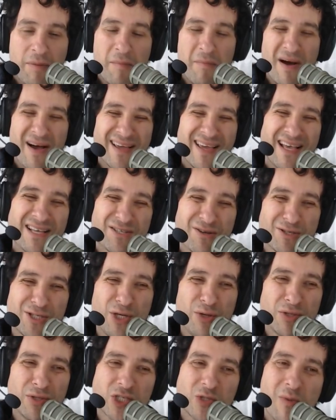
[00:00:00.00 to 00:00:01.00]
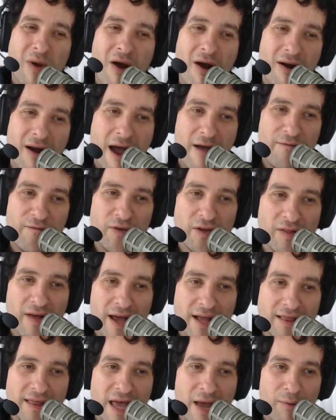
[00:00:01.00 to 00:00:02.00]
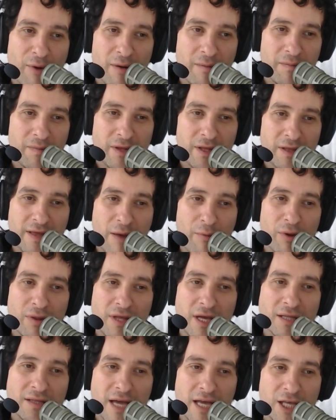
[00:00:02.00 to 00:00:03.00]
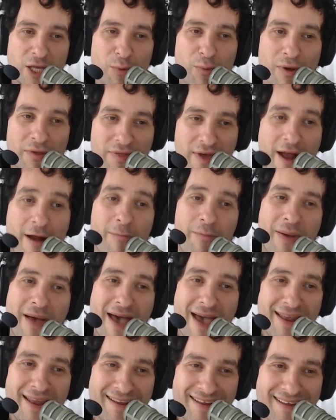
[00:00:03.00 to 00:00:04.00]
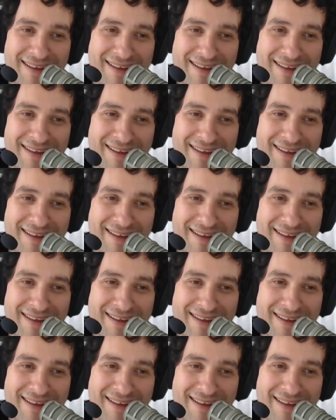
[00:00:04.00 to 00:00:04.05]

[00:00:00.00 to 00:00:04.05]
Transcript: But monkeys are too smart. I feel like they would think that you were their pet.